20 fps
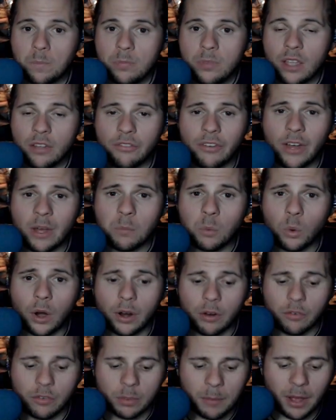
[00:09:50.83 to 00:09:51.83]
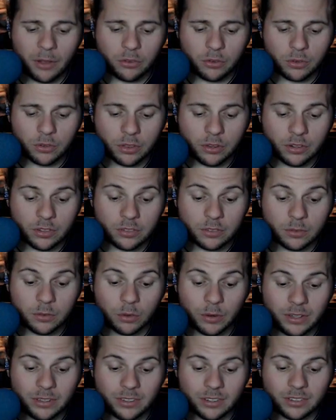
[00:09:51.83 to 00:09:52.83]
February over the mile
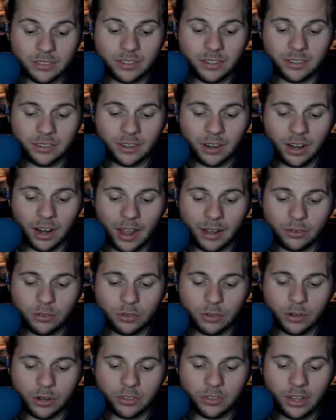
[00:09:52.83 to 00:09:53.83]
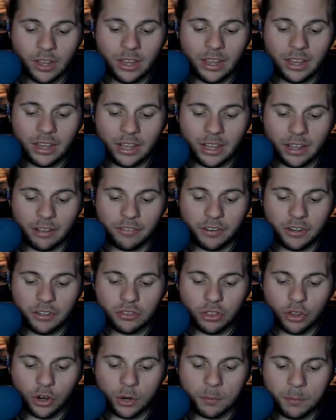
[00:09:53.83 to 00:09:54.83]
3/16 in a lounge race. He
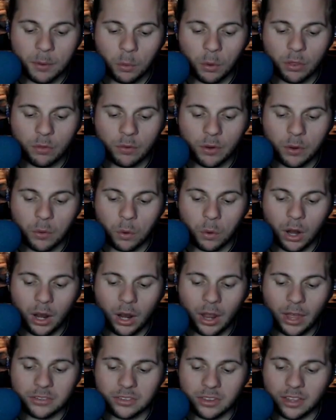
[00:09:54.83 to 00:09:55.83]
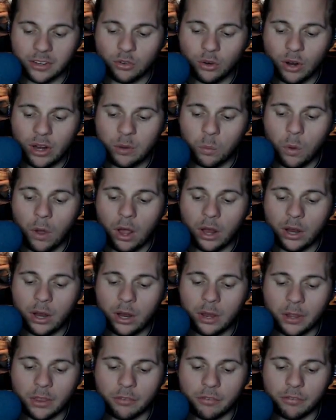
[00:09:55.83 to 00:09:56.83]
finished third by 1/3 lengths, and they tried walking
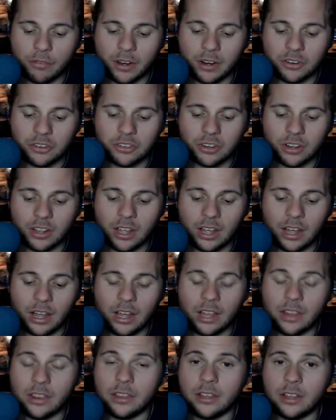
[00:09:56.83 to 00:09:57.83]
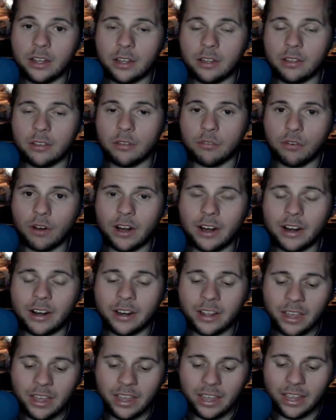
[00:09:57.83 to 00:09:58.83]
him on the finish on the front end.
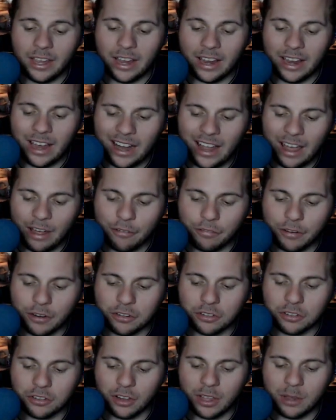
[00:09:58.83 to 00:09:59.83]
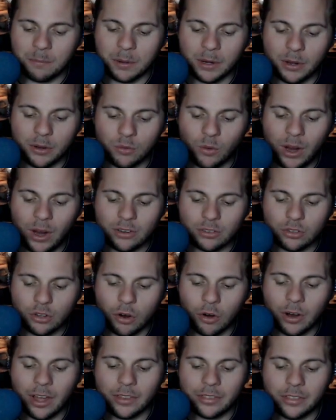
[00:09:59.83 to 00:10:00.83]
He kind of outfinished late, but he ran his
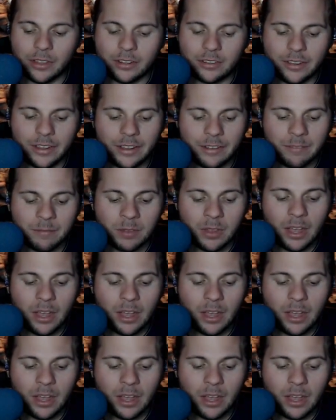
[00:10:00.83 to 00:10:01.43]
heart out that day.